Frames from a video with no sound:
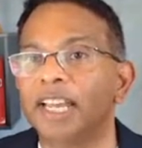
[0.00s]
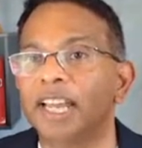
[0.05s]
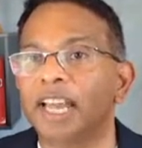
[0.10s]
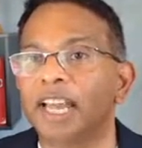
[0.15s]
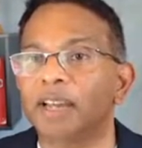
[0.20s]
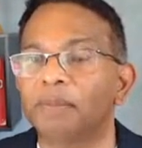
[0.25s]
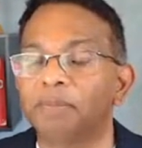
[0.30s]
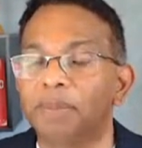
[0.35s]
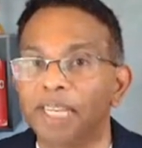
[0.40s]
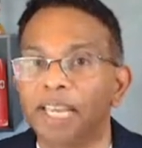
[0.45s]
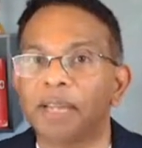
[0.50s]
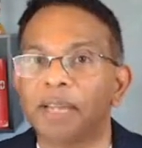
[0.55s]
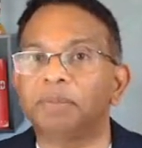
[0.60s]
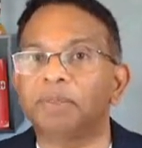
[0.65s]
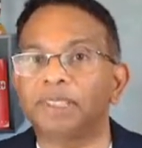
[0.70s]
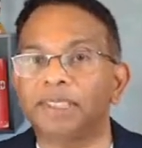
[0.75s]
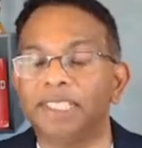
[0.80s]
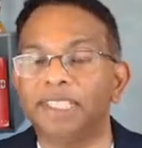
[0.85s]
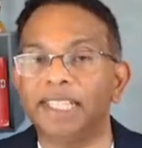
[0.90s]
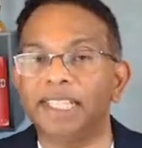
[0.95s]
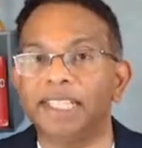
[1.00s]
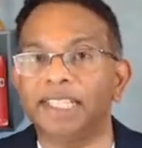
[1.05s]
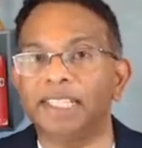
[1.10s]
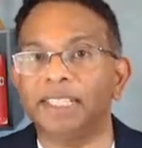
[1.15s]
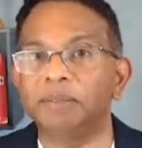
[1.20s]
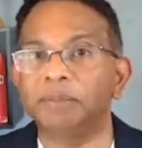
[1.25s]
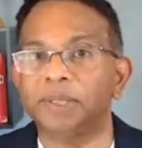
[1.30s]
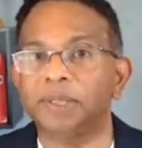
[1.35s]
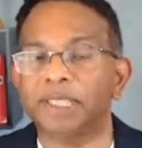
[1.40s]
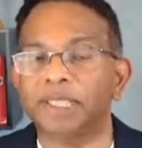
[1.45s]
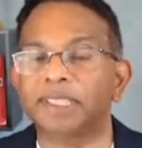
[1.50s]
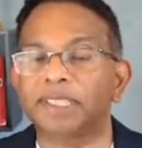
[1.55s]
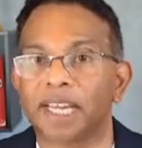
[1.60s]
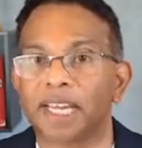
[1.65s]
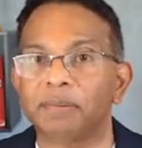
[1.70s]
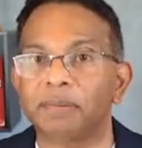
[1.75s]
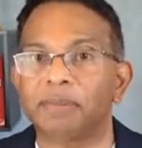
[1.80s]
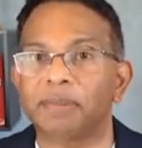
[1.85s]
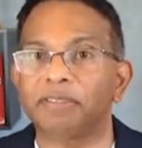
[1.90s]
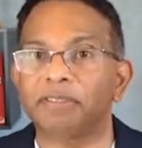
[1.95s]
being able to deal with
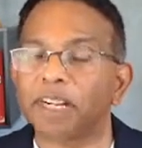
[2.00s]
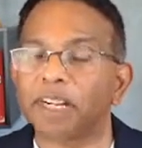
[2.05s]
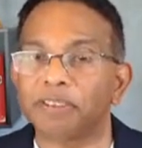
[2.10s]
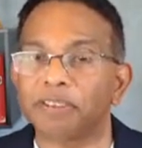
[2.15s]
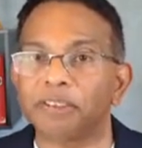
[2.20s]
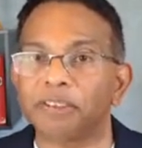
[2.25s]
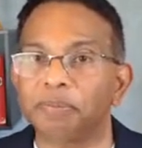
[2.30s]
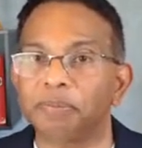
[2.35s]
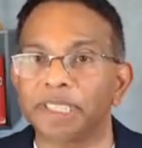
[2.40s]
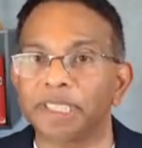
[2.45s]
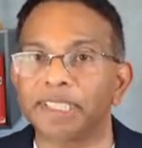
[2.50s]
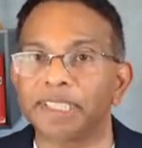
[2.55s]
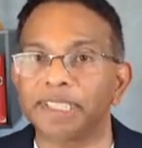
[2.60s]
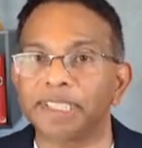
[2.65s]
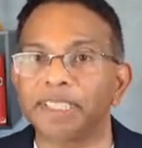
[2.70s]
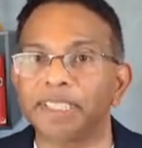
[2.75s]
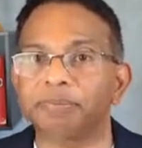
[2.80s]
cyber vulnerability.